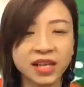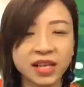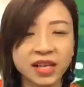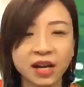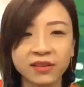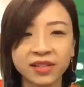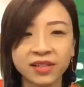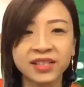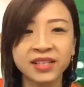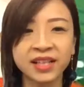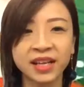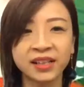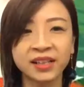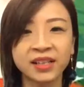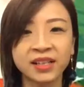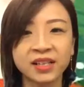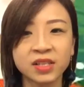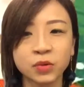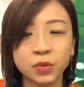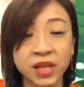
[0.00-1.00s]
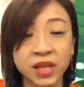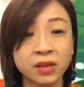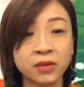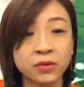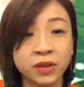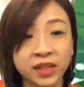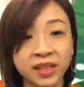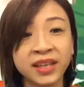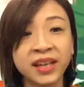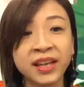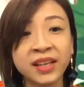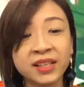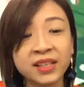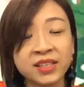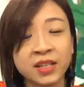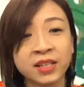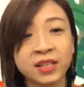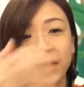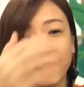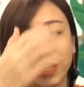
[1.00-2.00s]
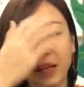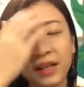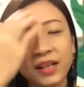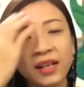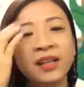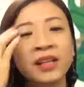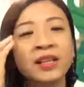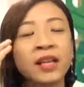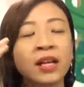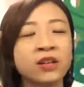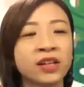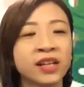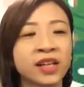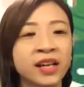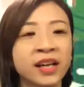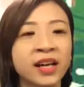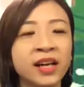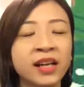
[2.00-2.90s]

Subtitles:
countertenors wicked the countertenor that you heard